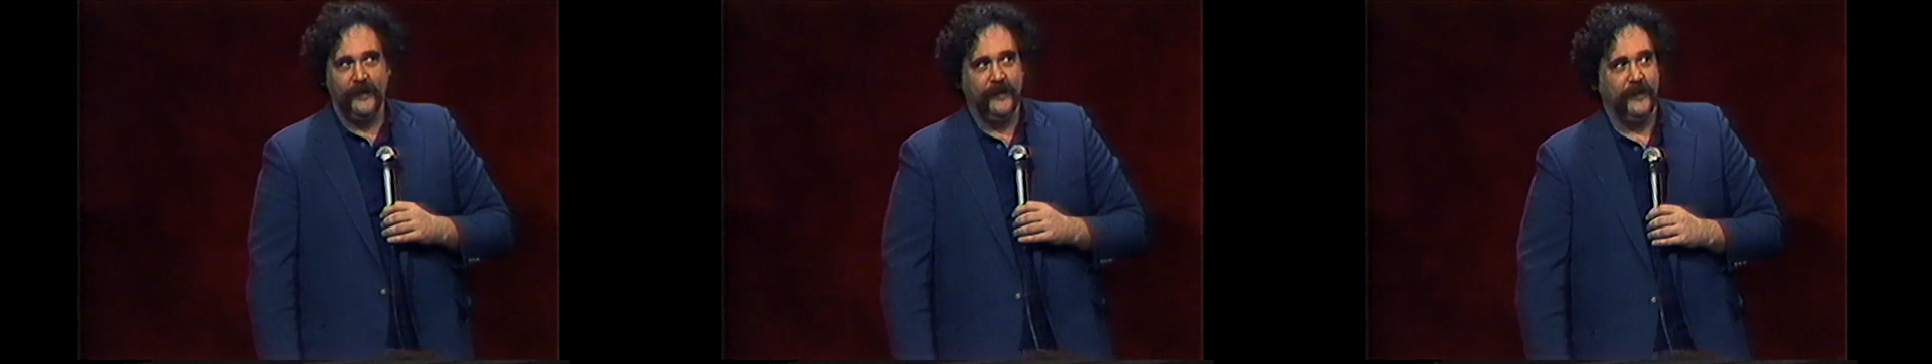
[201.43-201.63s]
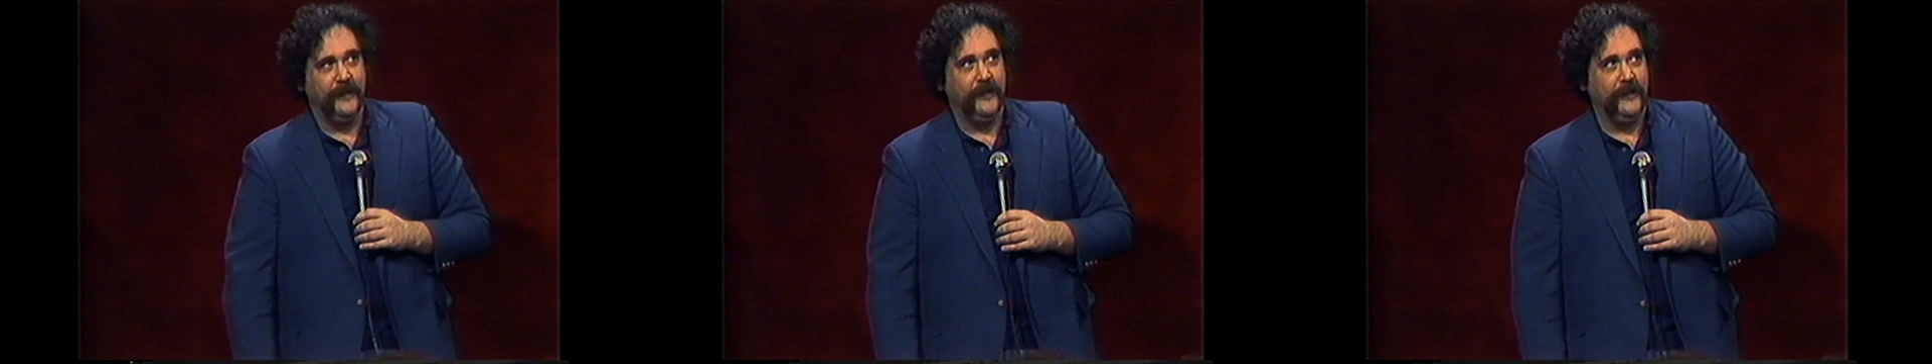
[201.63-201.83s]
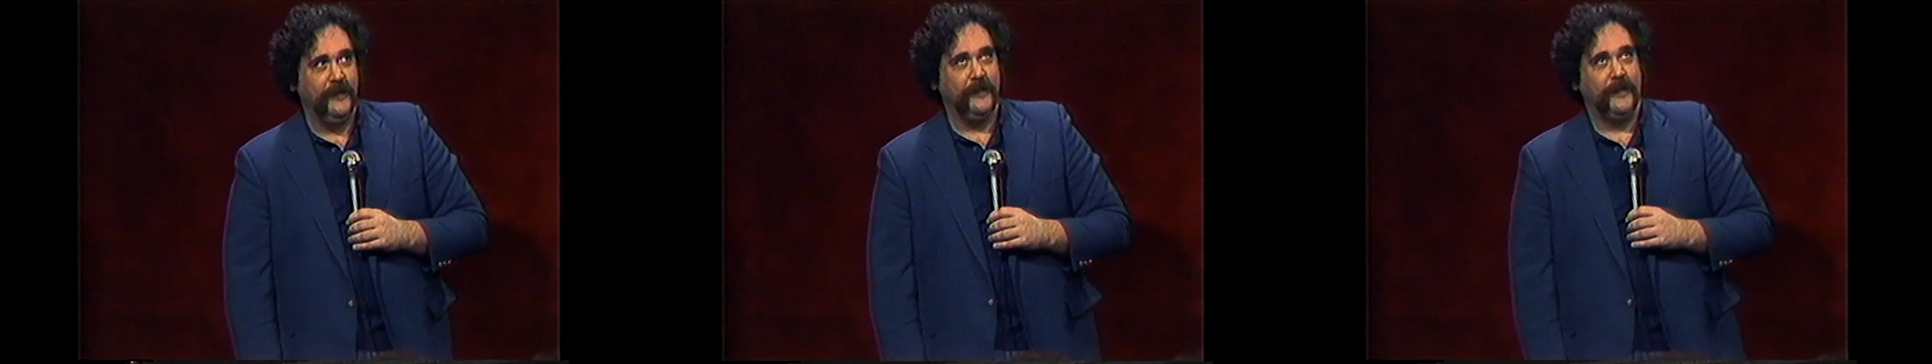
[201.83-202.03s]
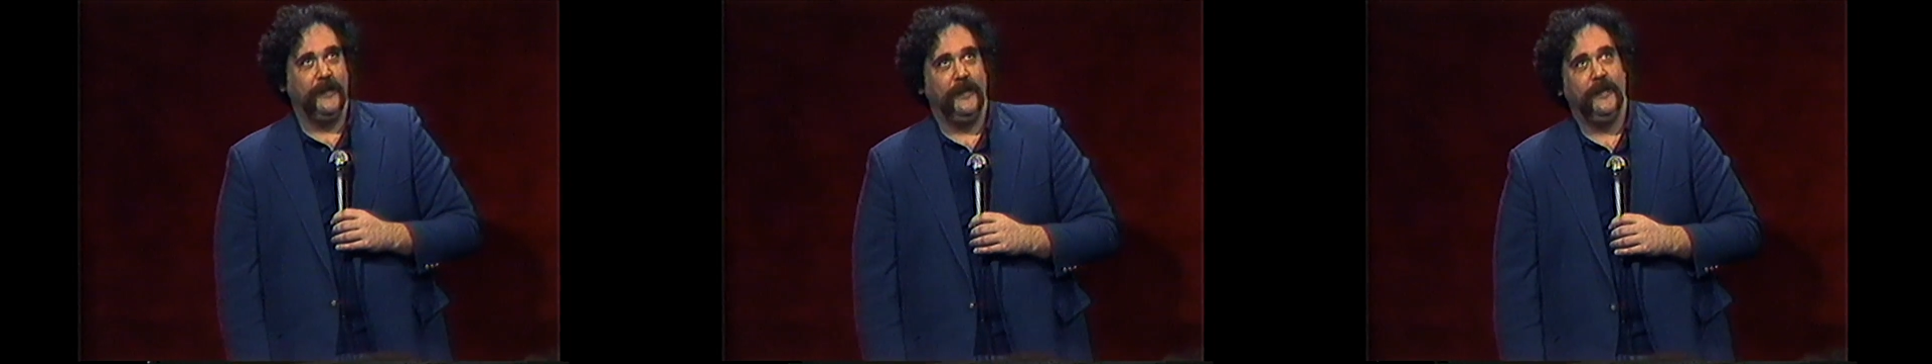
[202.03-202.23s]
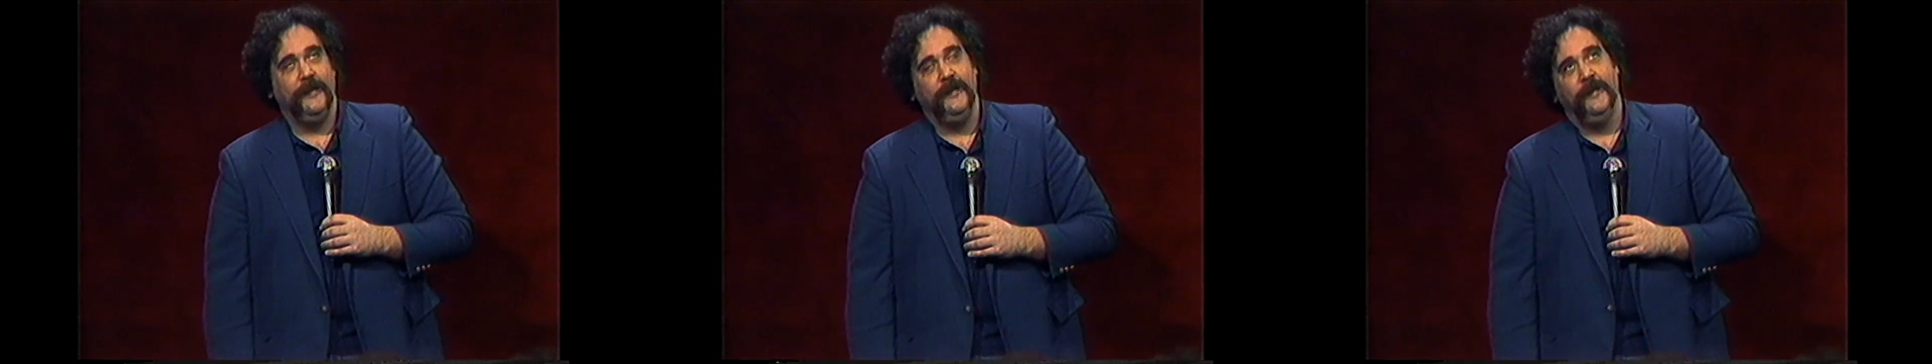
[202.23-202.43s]
Oh,
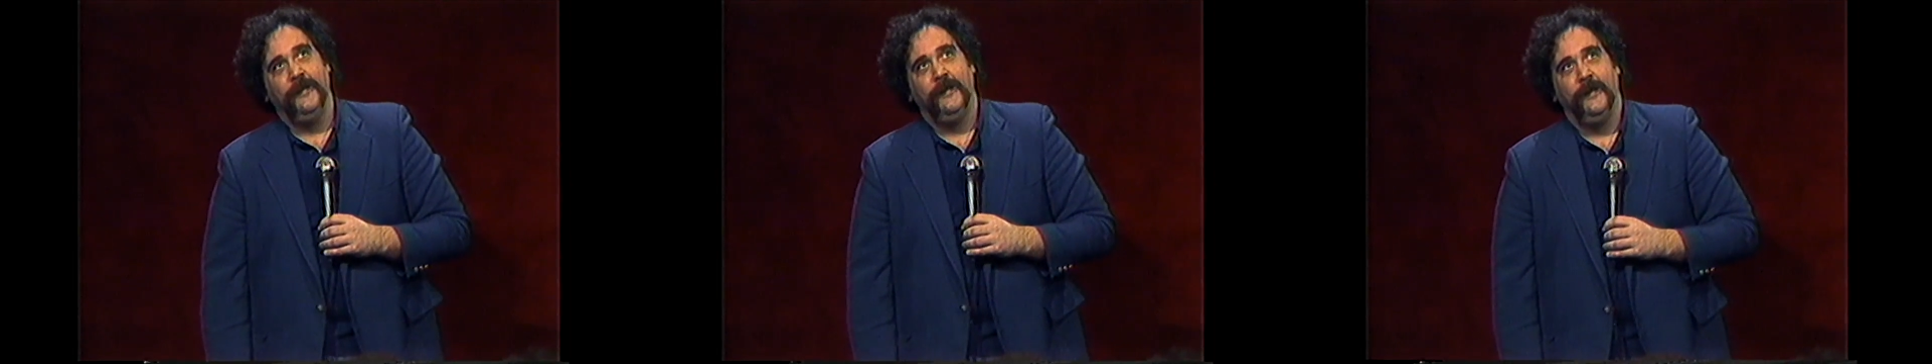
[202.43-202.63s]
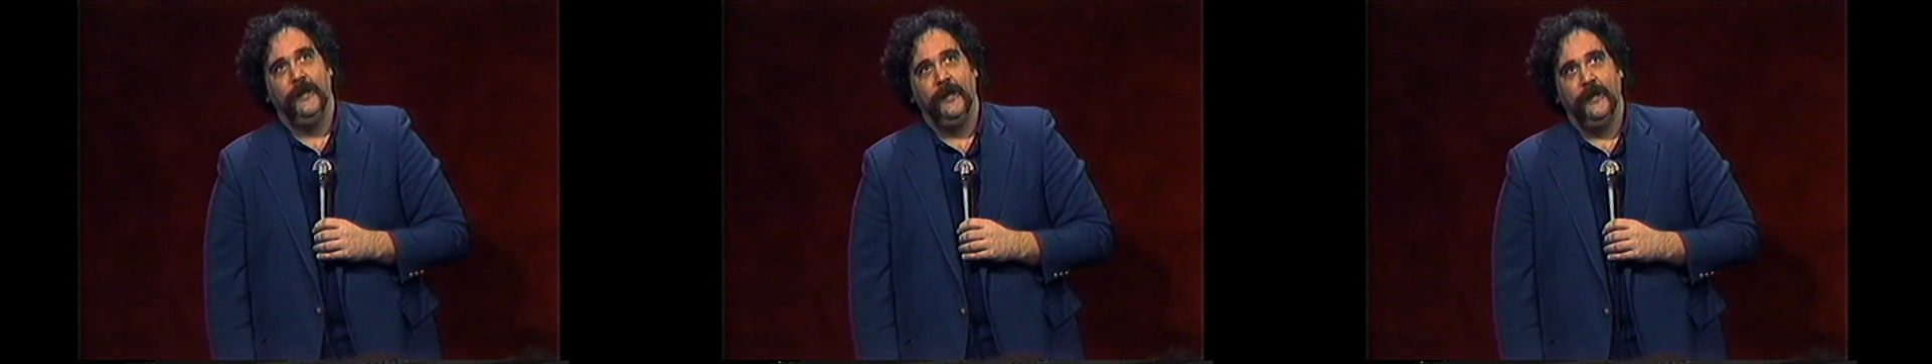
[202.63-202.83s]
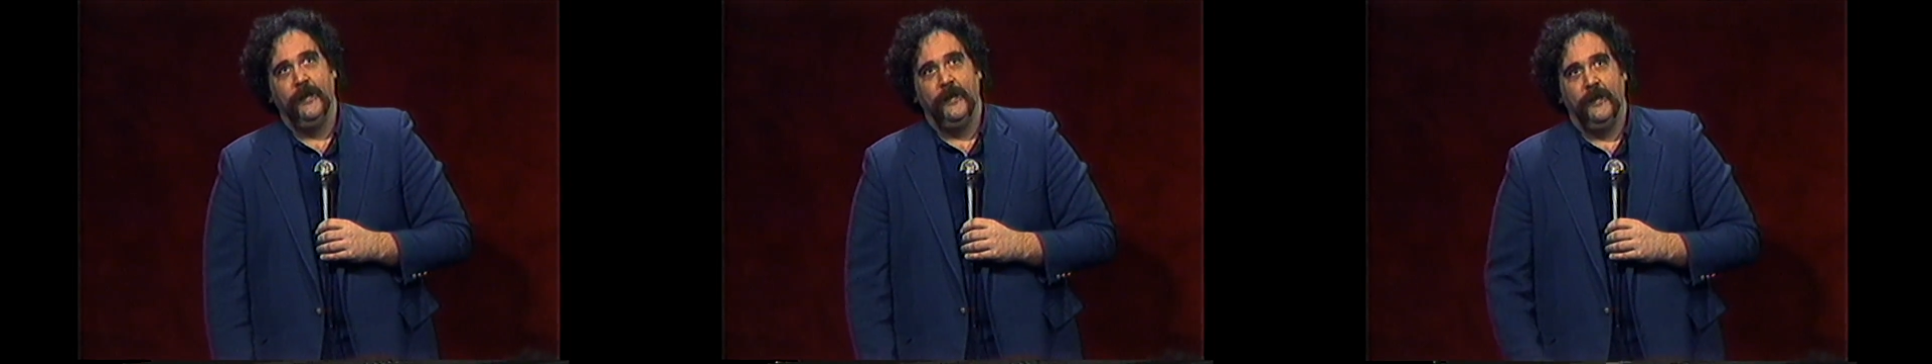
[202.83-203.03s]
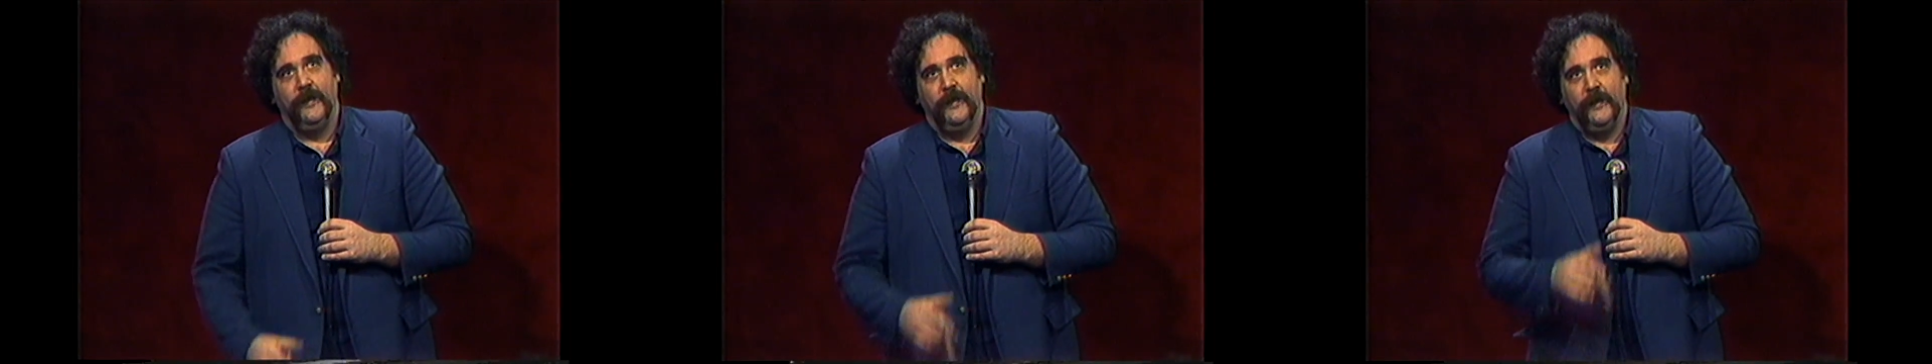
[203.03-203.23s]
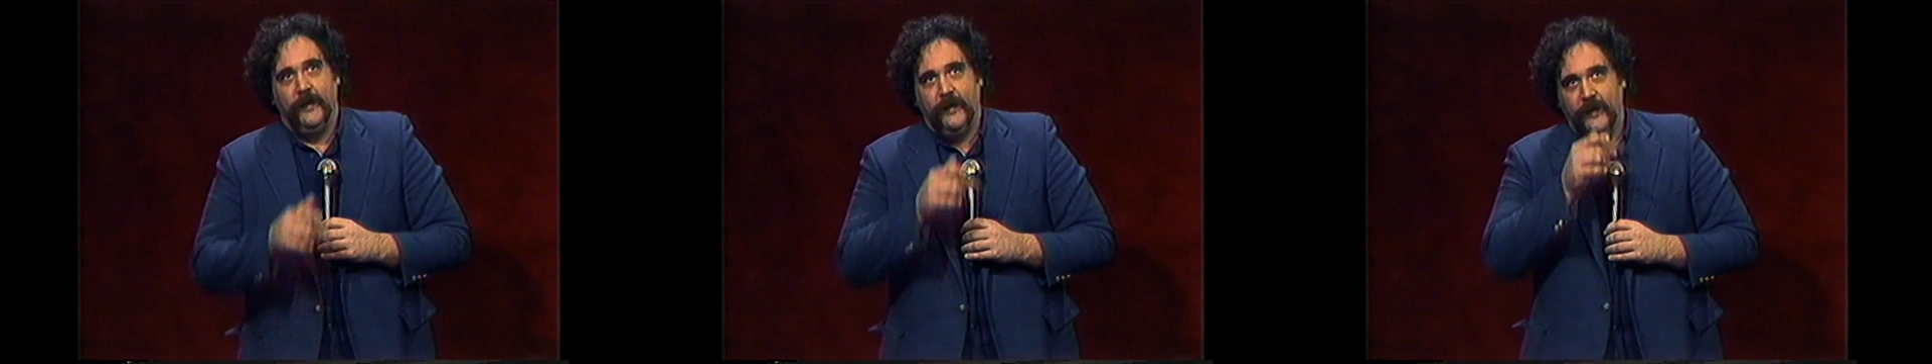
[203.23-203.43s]
God.
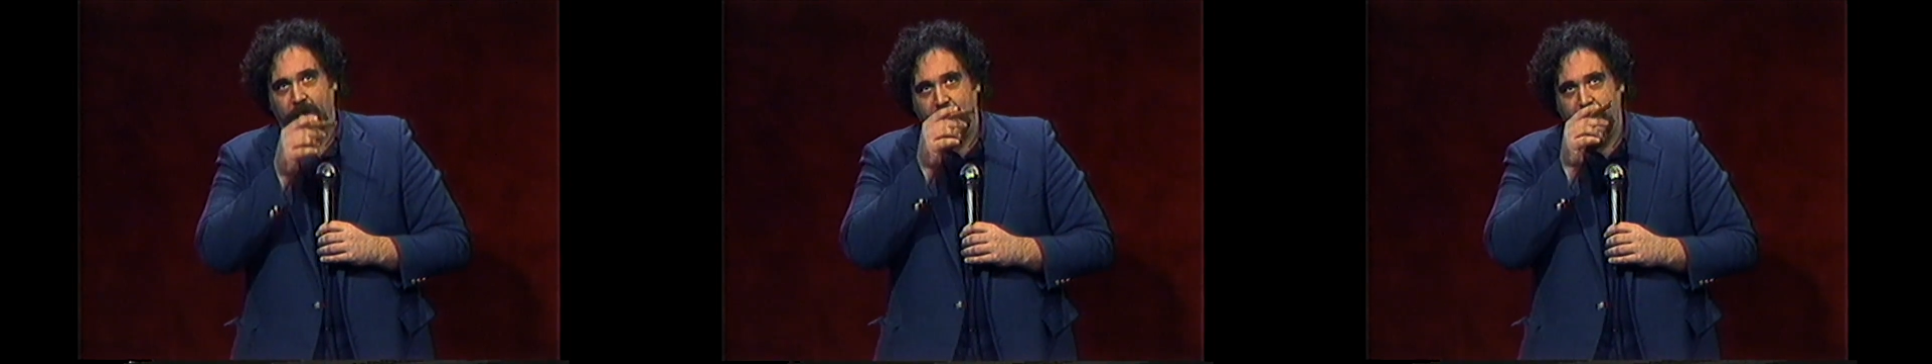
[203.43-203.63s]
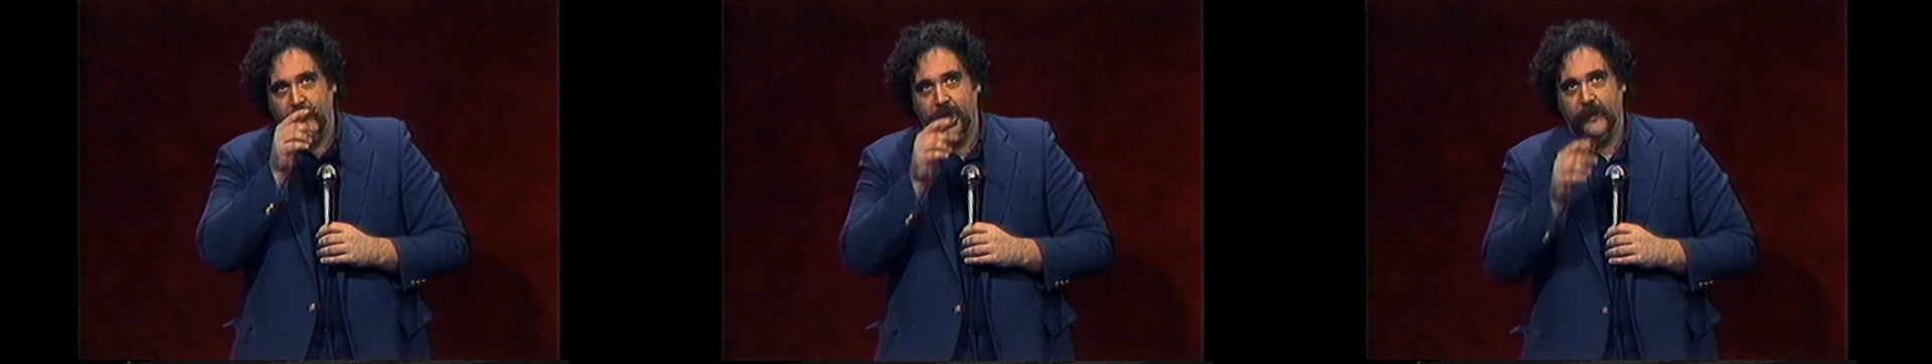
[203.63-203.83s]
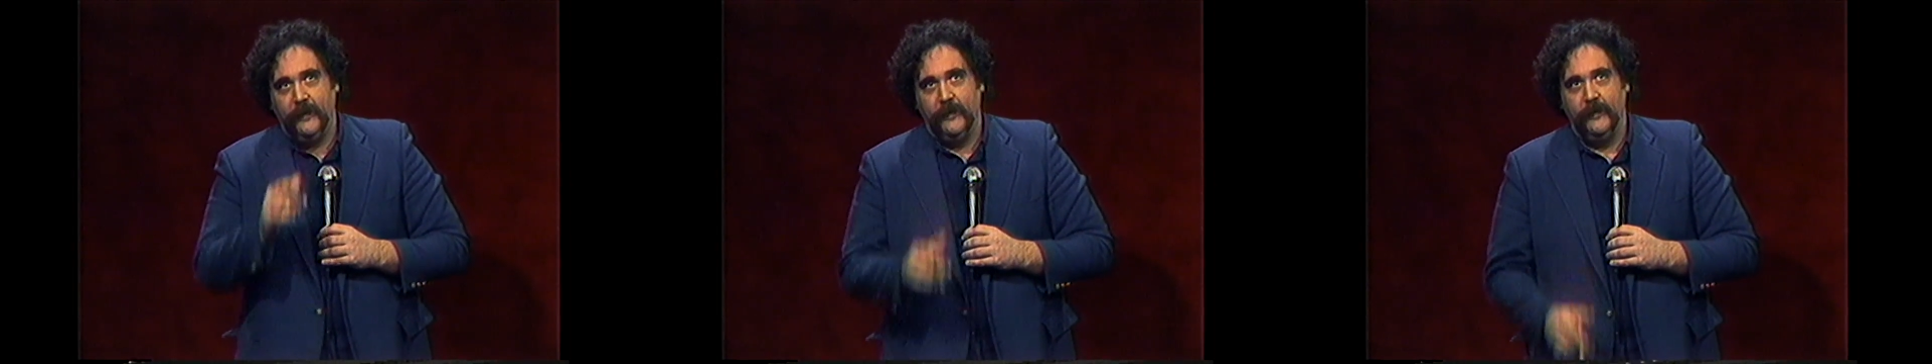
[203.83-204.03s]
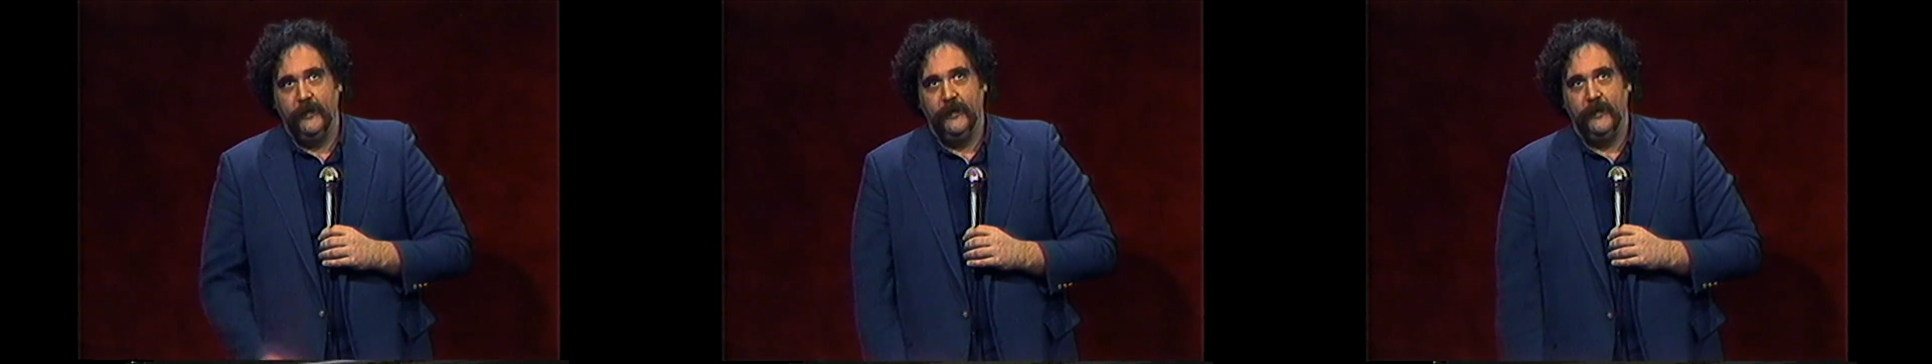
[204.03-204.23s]
I don't know.